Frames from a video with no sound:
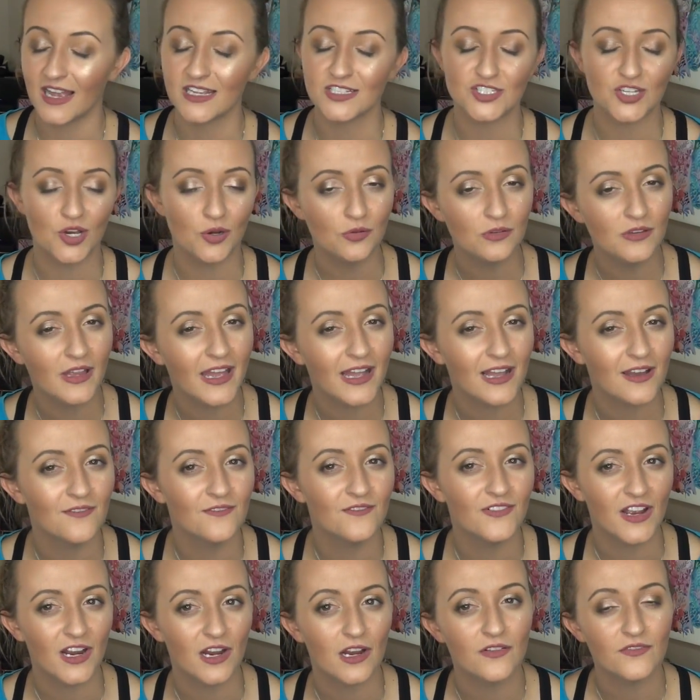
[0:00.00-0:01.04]
I don't like a
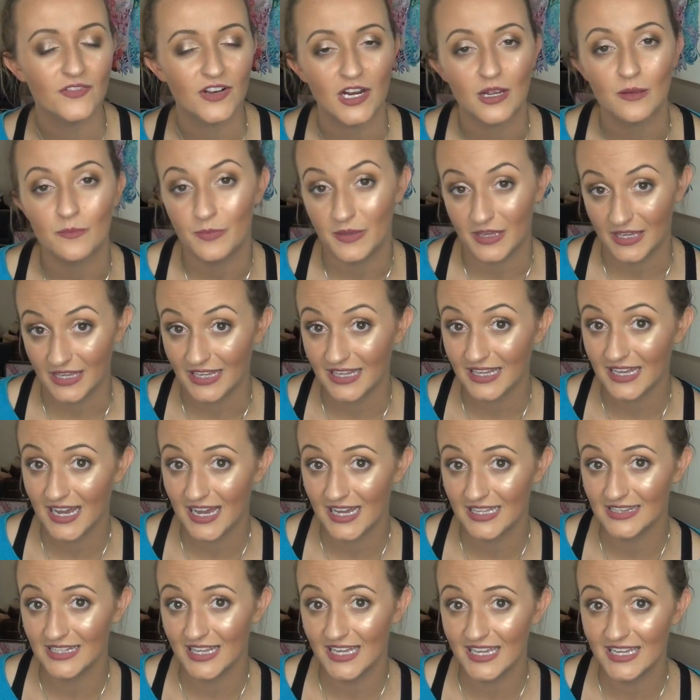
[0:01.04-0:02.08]
very, very pink
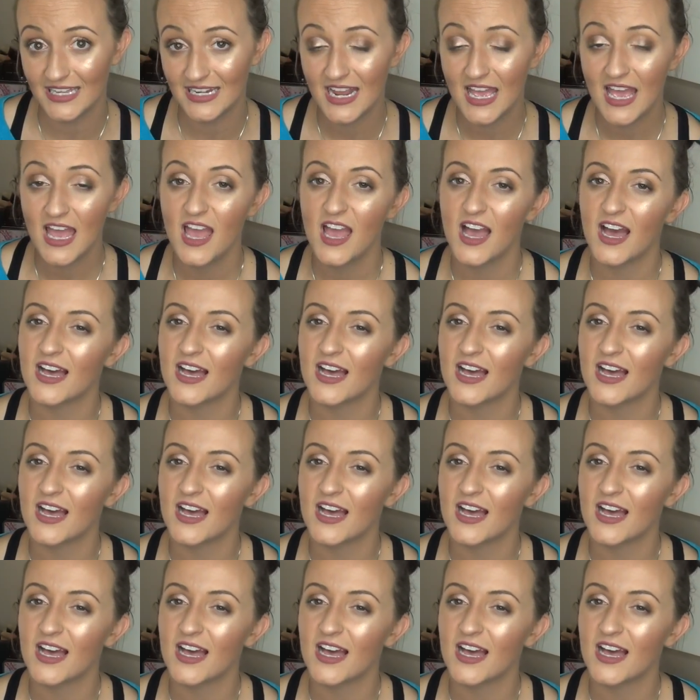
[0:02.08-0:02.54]
highlight.